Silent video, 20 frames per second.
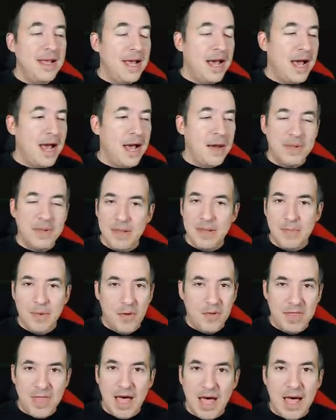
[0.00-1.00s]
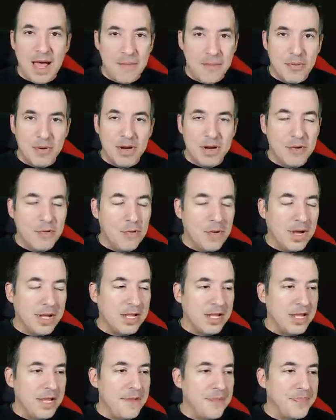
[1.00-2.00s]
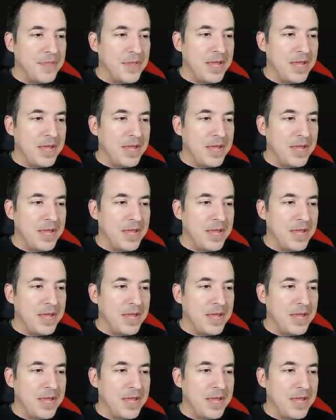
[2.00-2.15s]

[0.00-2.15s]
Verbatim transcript: But they both die pretty quickly.